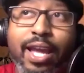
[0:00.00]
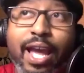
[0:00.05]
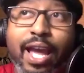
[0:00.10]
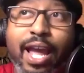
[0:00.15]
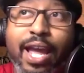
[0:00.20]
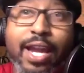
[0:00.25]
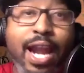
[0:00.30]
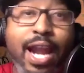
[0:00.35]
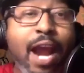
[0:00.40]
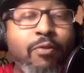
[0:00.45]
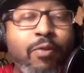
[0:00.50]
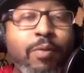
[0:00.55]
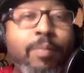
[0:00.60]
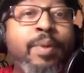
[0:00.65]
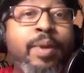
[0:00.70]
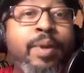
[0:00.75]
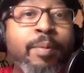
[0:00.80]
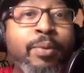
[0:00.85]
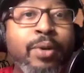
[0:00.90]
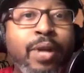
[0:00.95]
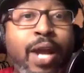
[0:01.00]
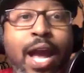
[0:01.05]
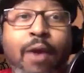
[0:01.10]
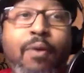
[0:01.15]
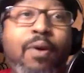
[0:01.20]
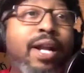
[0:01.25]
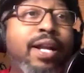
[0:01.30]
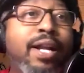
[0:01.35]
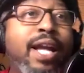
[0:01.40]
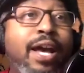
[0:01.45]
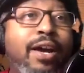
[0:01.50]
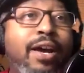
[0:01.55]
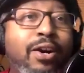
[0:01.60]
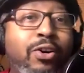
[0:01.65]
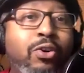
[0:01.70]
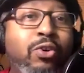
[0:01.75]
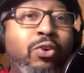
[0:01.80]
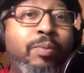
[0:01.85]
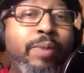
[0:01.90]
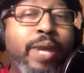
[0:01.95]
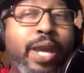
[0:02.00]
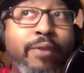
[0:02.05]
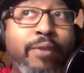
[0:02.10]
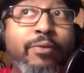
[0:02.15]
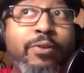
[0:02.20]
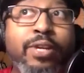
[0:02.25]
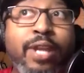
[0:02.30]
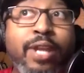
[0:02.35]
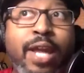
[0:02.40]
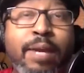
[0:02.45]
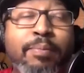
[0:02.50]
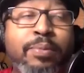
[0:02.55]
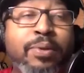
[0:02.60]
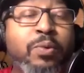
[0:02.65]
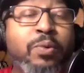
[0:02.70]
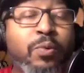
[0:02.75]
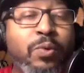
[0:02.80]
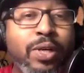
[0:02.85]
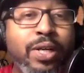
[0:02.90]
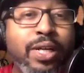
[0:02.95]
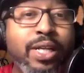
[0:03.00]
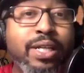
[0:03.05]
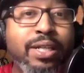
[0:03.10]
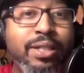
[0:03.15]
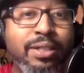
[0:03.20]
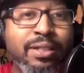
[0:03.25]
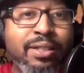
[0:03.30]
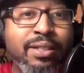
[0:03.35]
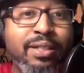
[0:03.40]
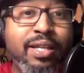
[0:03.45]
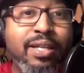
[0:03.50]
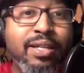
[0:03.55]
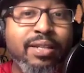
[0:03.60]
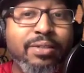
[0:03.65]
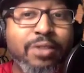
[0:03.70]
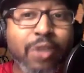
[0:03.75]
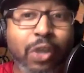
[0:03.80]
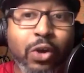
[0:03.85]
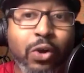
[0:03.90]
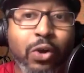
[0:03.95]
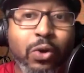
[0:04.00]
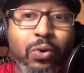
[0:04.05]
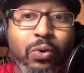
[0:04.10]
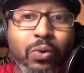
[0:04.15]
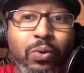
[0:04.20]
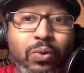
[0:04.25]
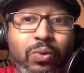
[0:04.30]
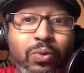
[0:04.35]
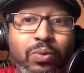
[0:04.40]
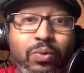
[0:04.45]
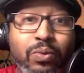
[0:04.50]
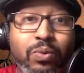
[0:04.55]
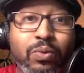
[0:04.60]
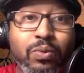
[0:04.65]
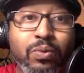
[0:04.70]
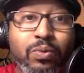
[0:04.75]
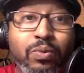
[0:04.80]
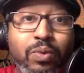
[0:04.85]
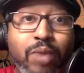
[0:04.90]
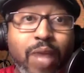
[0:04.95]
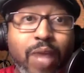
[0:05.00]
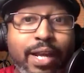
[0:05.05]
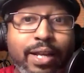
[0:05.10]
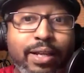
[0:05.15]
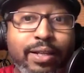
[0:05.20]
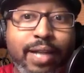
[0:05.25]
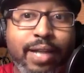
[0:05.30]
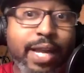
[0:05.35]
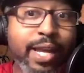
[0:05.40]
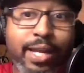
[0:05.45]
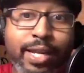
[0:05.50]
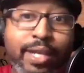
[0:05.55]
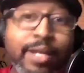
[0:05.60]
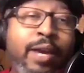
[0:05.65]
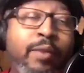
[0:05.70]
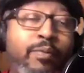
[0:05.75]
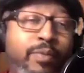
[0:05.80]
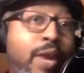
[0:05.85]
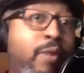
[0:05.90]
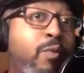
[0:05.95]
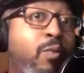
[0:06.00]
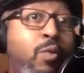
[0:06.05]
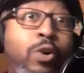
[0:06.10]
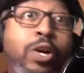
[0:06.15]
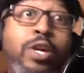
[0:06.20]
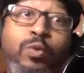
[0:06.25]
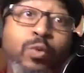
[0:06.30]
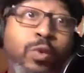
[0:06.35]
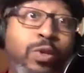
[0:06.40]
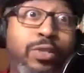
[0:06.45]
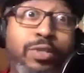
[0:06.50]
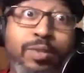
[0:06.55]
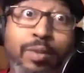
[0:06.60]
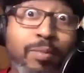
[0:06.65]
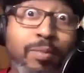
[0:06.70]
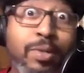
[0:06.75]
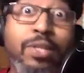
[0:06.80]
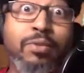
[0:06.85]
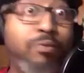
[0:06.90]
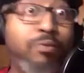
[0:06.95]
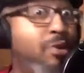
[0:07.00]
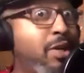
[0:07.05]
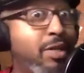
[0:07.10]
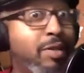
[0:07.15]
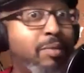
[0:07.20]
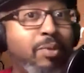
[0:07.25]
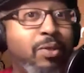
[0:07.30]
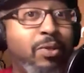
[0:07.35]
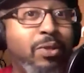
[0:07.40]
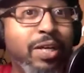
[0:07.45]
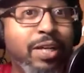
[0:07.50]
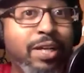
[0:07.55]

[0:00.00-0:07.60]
And I remember how I got home every night but one. So like, and that one was a motherfucker, boy.